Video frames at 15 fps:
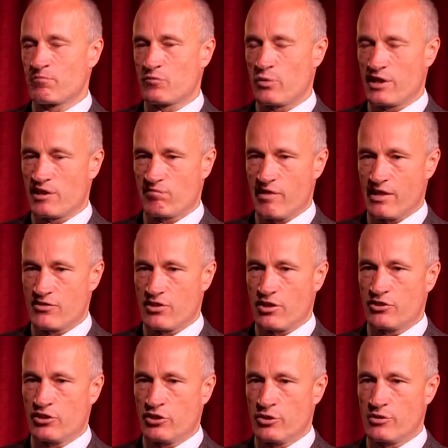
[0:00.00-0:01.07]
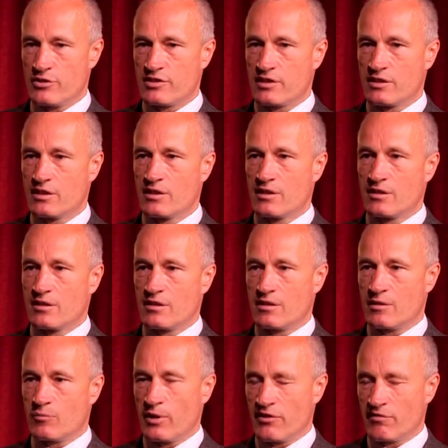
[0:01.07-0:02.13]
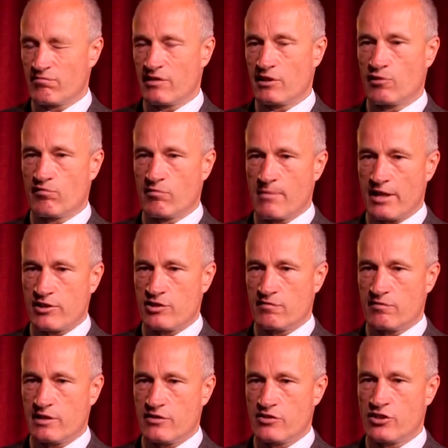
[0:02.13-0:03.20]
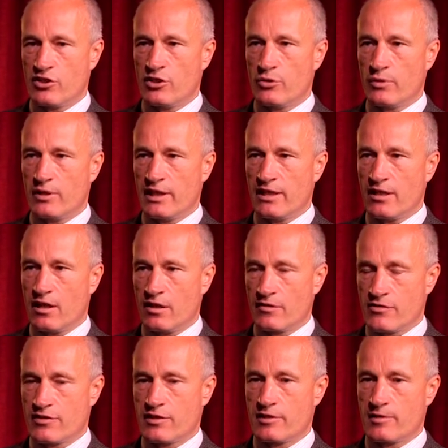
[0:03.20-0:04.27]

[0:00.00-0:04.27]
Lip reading: where threats are used, whether real or imaginary, to enhance the